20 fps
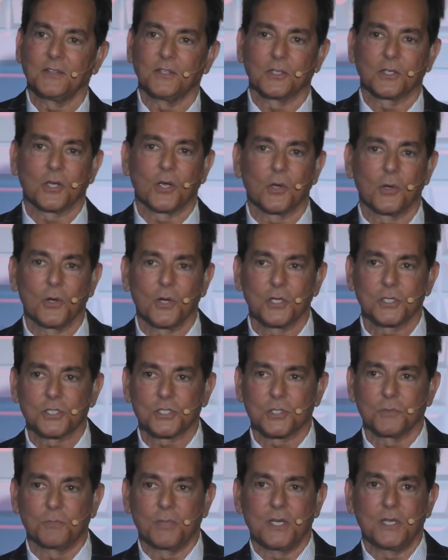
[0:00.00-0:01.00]
the courage
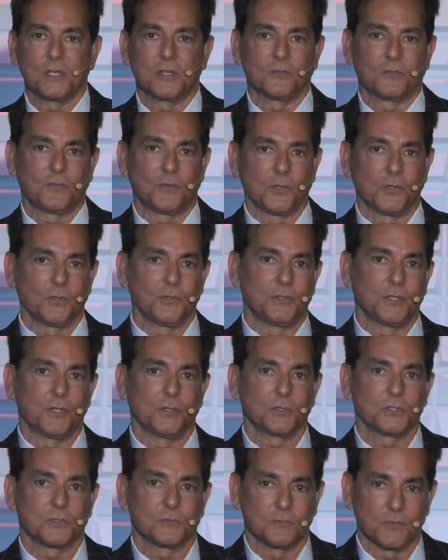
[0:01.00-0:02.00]
to be the full
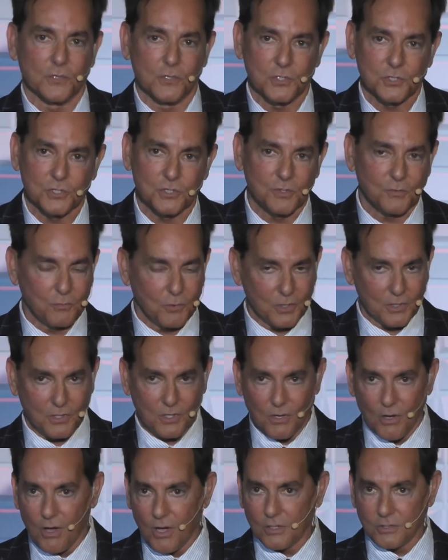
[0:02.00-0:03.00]
dose version of what
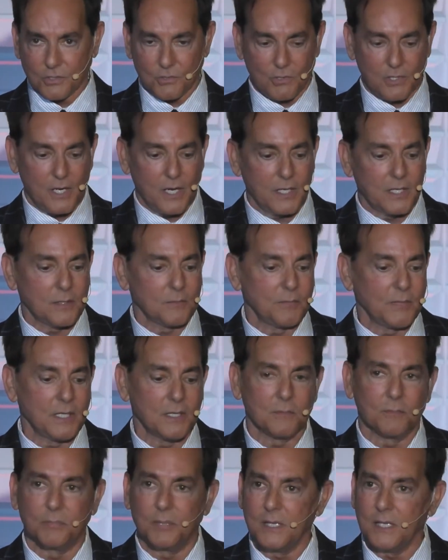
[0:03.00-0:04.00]
God created me
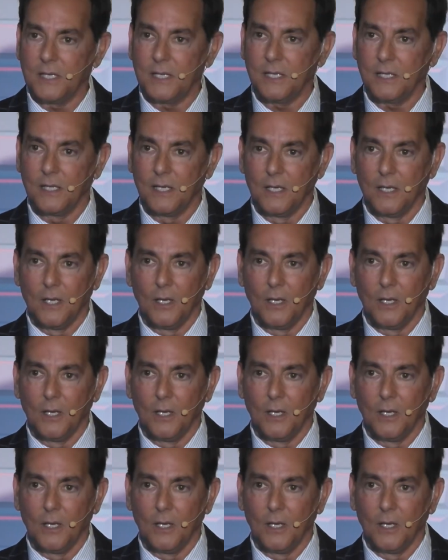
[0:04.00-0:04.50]
to be